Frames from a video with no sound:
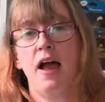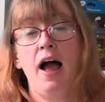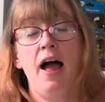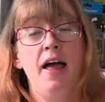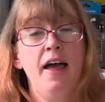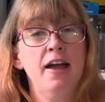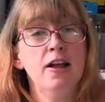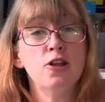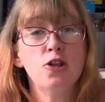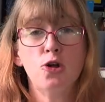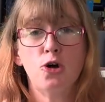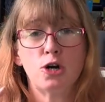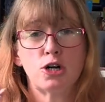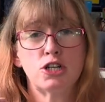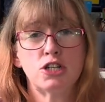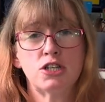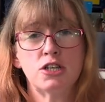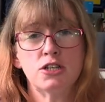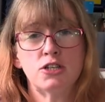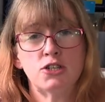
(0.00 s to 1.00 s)
It looks
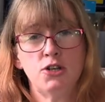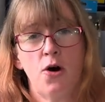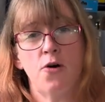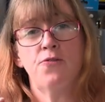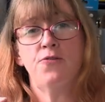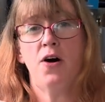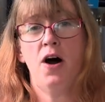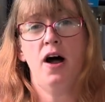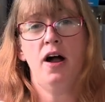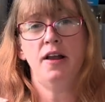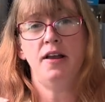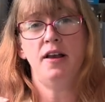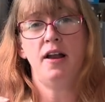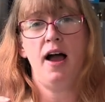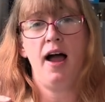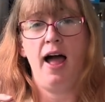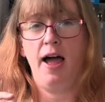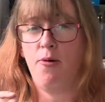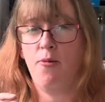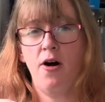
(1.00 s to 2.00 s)
so fun.
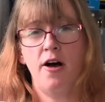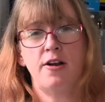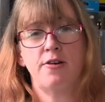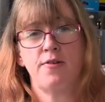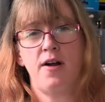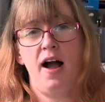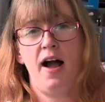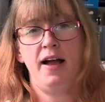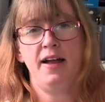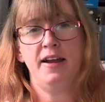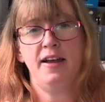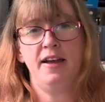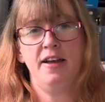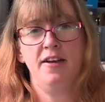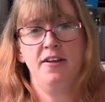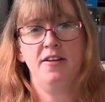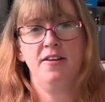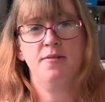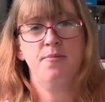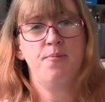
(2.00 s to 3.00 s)
I want to ride
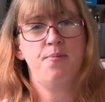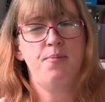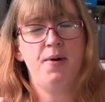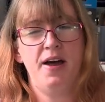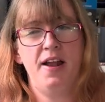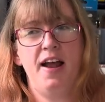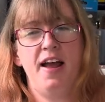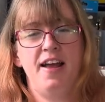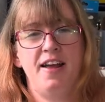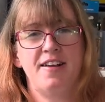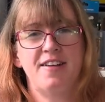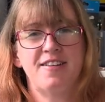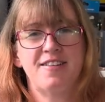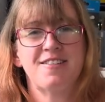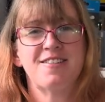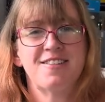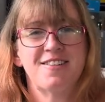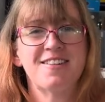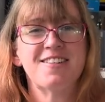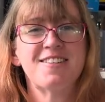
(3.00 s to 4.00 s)
it, but
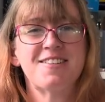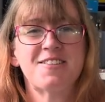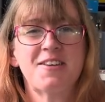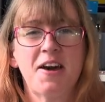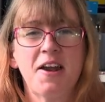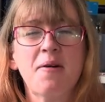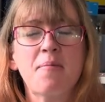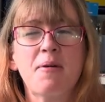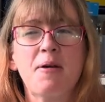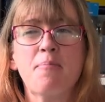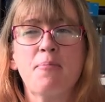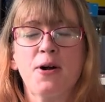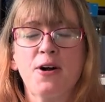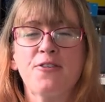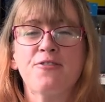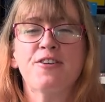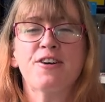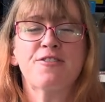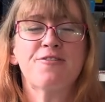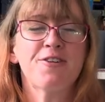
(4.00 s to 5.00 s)
it's gonna be
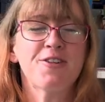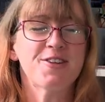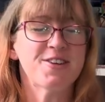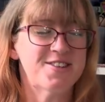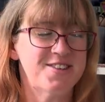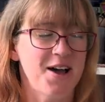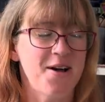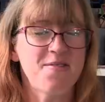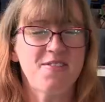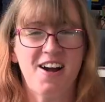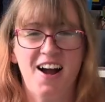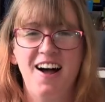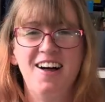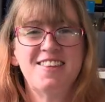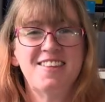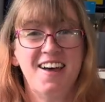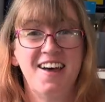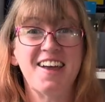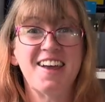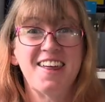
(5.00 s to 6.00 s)
perfect for the summer, I'll
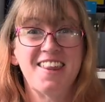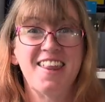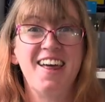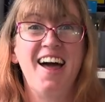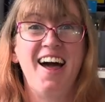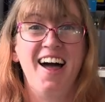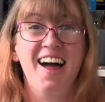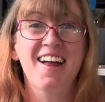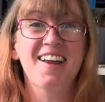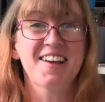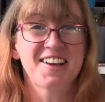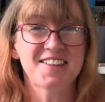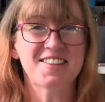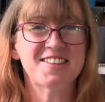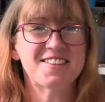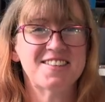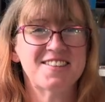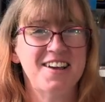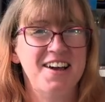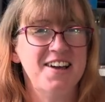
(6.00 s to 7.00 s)
tell you that.
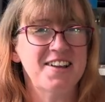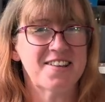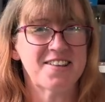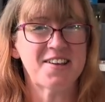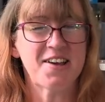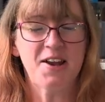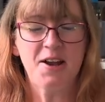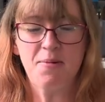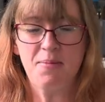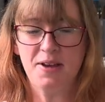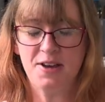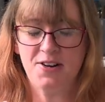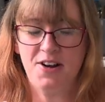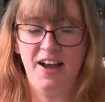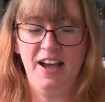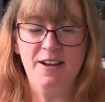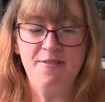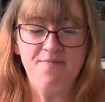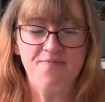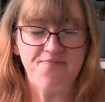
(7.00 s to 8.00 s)
It's gonna be
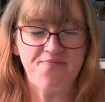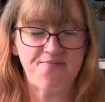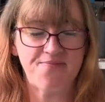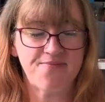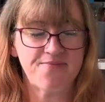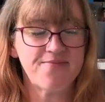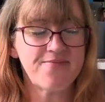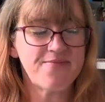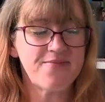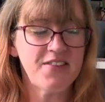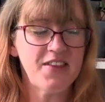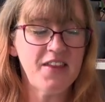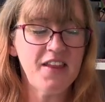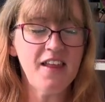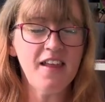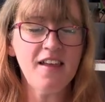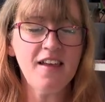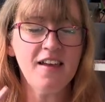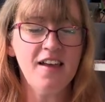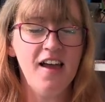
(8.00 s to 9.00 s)
great.
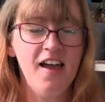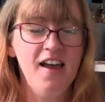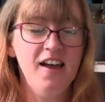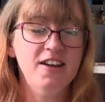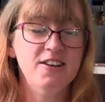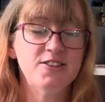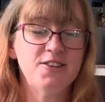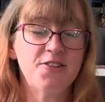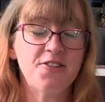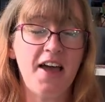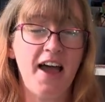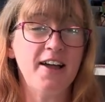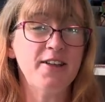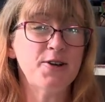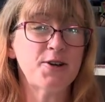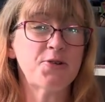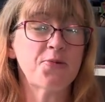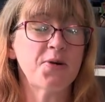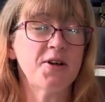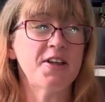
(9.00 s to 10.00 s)
So that
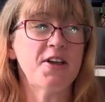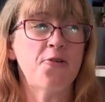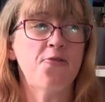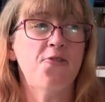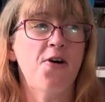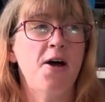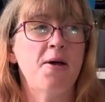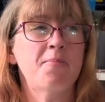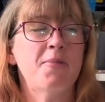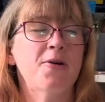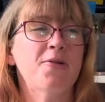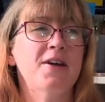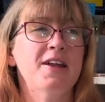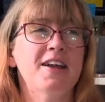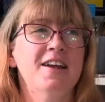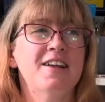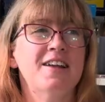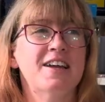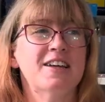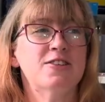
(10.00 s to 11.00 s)
looked really fun, but we
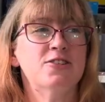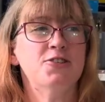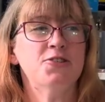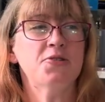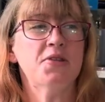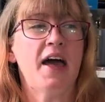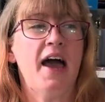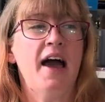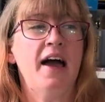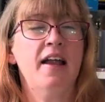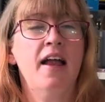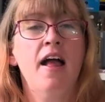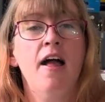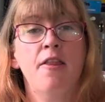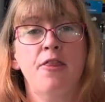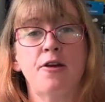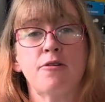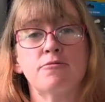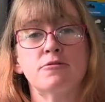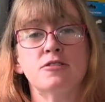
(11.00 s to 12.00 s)
didn't get to do that.
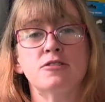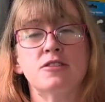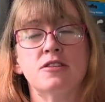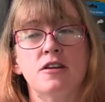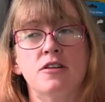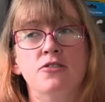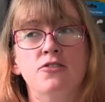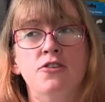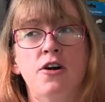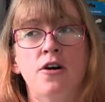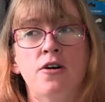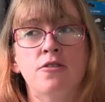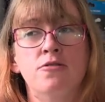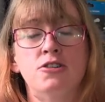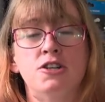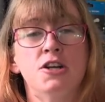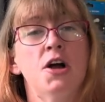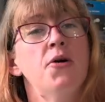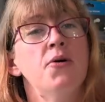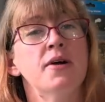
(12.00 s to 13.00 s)
There was no
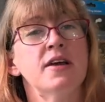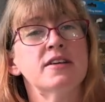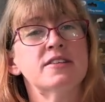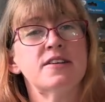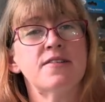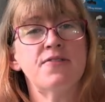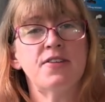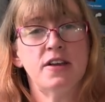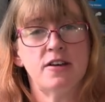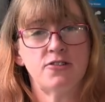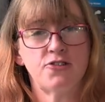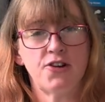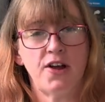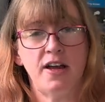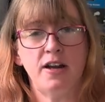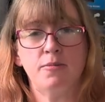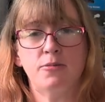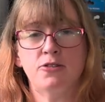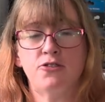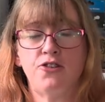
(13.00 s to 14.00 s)
showings of the
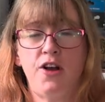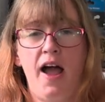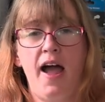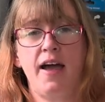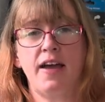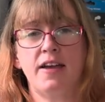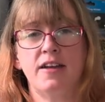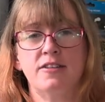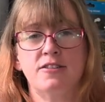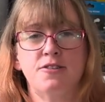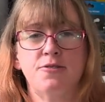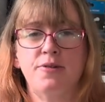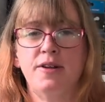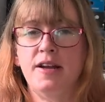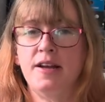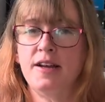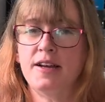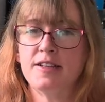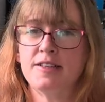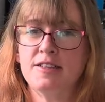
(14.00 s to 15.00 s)
Untrainable Dragon, so we
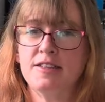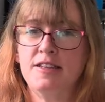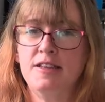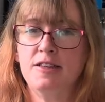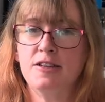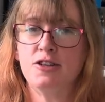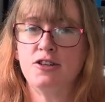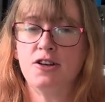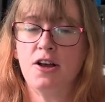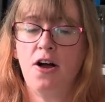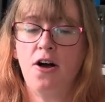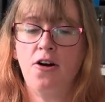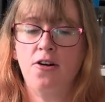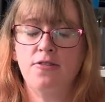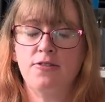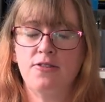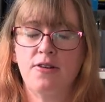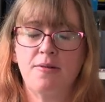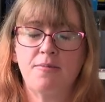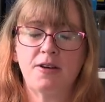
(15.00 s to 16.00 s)
didn't get to see the show,
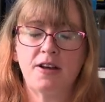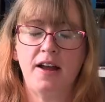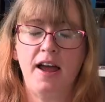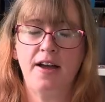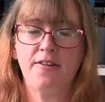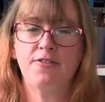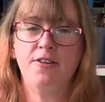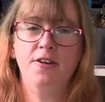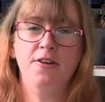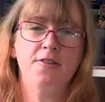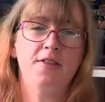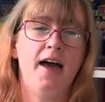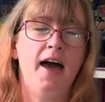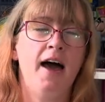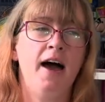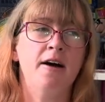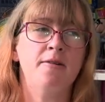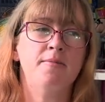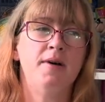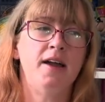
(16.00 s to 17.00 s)
so I'm going to have to do that
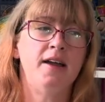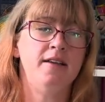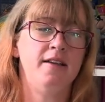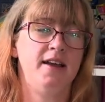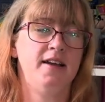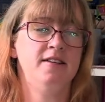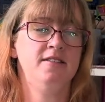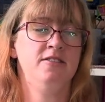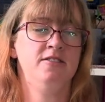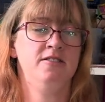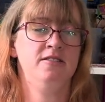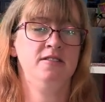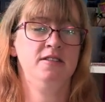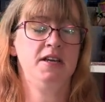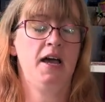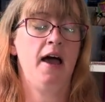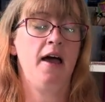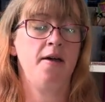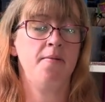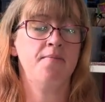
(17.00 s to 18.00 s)
on my next
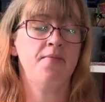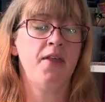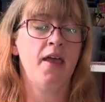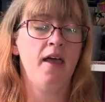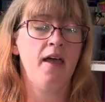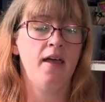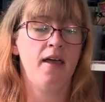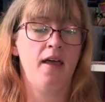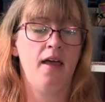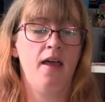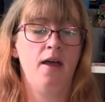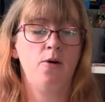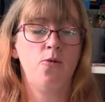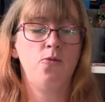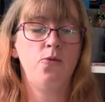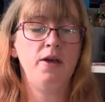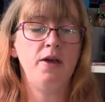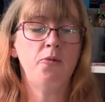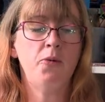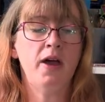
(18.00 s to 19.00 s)
time.
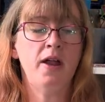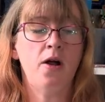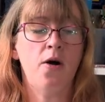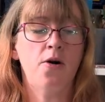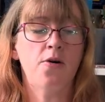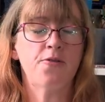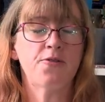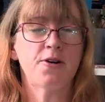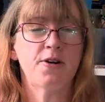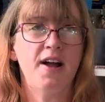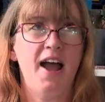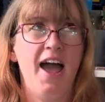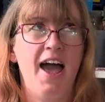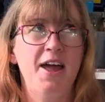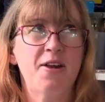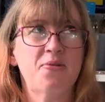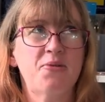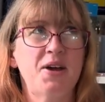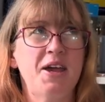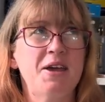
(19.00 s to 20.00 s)
We went over
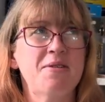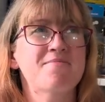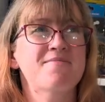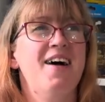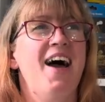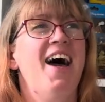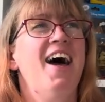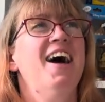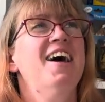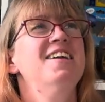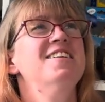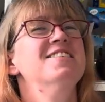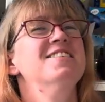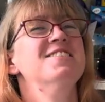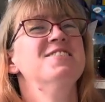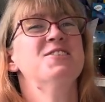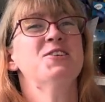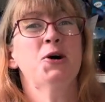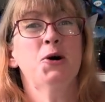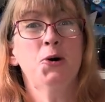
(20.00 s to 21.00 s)
and we met
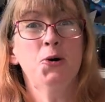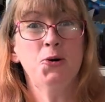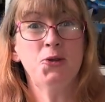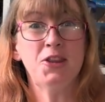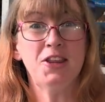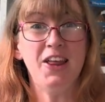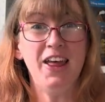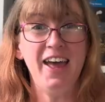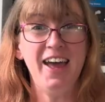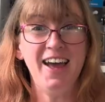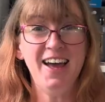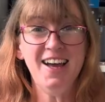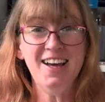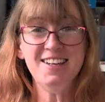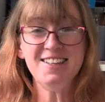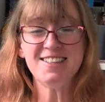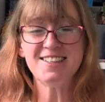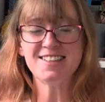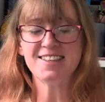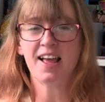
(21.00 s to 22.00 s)

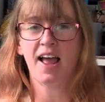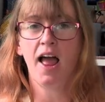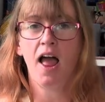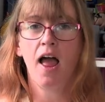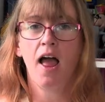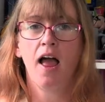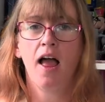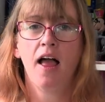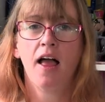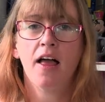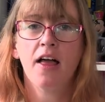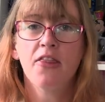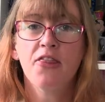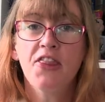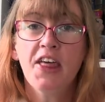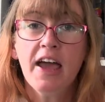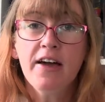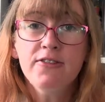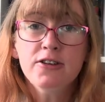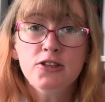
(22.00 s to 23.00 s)
Toothless.
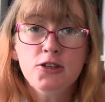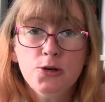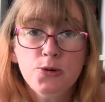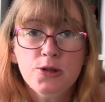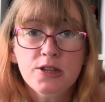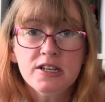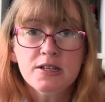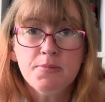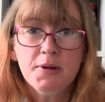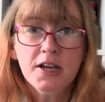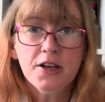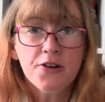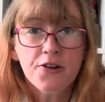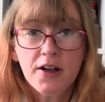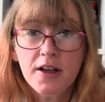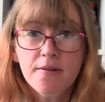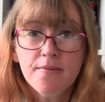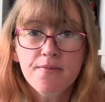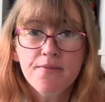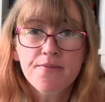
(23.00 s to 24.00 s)
They have a Toothless meet and
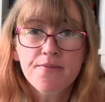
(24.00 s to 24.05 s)
greet.